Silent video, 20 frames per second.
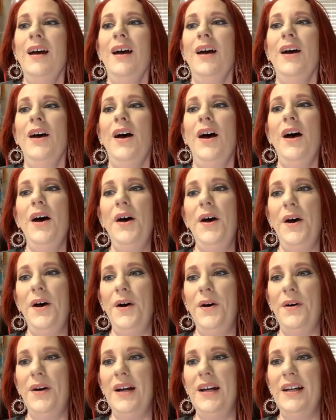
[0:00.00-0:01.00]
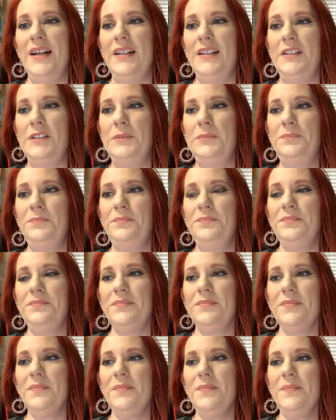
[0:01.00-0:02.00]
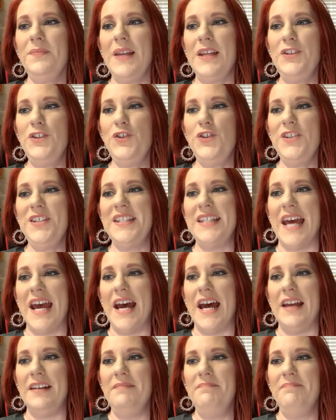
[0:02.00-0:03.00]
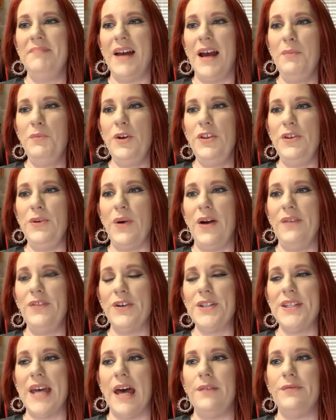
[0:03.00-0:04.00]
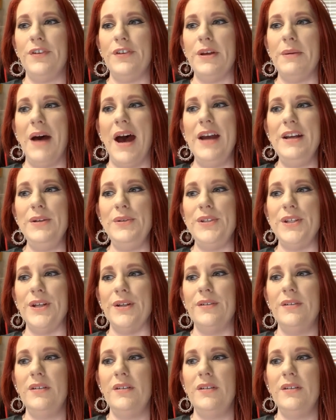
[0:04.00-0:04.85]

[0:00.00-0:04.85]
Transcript: Oh, that's just sad. I'm with you. I feel sad for them. I do too.